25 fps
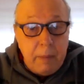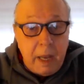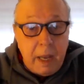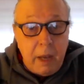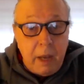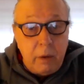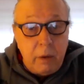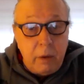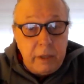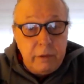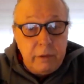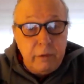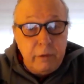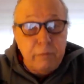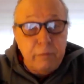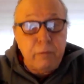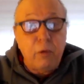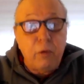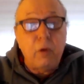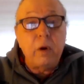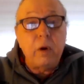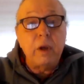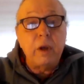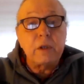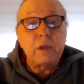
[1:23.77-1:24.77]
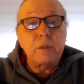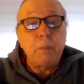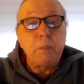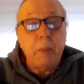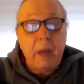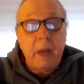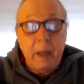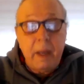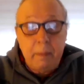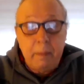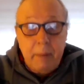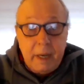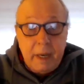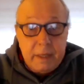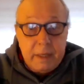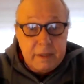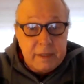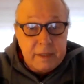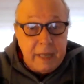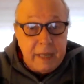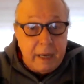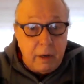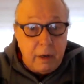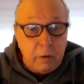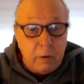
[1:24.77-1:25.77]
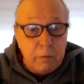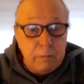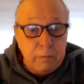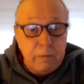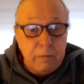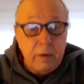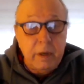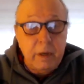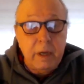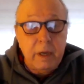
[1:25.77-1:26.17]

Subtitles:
out in the forest by myself.